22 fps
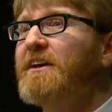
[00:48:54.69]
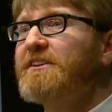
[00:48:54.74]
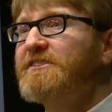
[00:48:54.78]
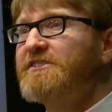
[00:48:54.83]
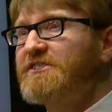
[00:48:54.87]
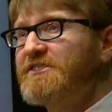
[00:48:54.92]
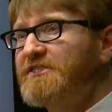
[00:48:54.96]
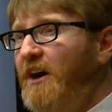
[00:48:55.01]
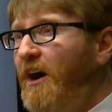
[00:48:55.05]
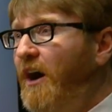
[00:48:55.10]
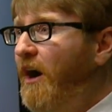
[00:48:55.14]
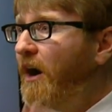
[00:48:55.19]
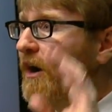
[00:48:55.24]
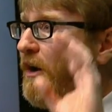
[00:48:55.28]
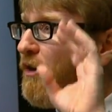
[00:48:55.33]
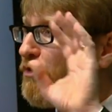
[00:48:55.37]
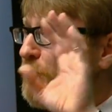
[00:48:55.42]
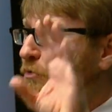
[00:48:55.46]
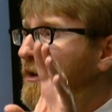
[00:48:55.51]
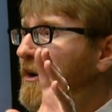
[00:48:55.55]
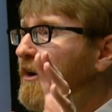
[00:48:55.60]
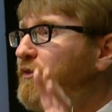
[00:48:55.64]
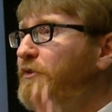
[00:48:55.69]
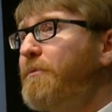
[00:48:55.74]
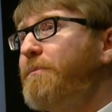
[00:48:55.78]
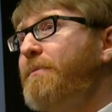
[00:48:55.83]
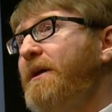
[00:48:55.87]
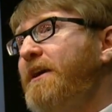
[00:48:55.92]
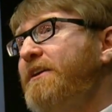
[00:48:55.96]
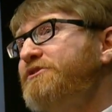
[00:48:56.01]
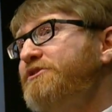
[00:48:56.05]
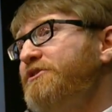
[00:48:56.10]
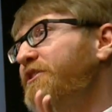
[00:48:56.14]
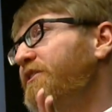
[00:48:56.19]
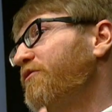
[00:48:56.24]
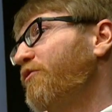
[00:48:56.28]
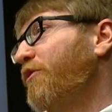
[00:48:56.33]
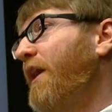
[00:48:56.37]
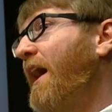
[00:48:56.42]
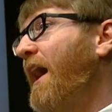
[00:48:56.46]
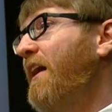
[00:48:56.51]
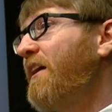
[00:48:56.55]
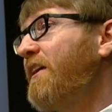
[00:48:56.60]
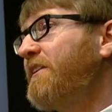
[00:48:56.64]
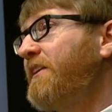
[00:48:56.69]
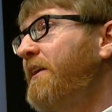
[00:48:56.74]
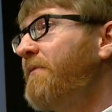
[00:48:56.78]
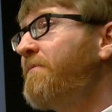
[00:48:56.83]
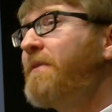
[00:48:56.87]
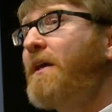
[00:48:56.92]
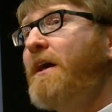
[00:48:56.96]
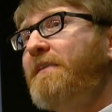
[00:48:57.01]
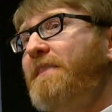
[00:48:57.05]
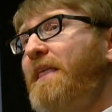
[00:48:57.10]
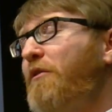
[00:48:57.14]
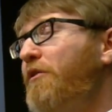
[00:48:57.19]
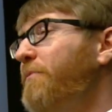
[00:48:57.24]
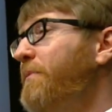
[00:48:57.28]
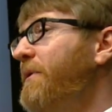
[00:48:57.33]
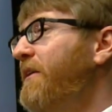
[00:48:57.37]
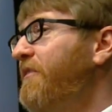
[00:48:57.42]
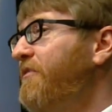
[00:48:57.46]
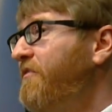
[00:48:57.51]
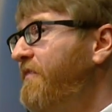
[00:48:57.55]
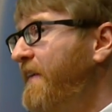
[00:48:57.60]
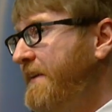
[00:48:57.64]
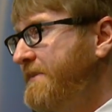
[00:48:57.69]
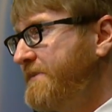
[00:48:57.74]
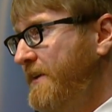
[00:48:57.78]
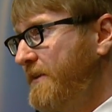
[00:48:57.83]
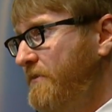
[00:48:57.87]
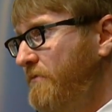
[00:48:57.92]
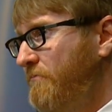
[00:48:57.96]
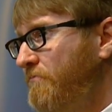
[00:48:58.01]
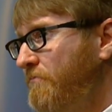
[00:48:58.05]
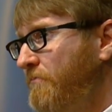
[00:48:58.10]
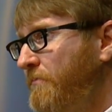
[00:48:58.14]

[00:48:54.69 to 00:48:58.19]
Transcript: saw a real depiction of reality, they would be offended.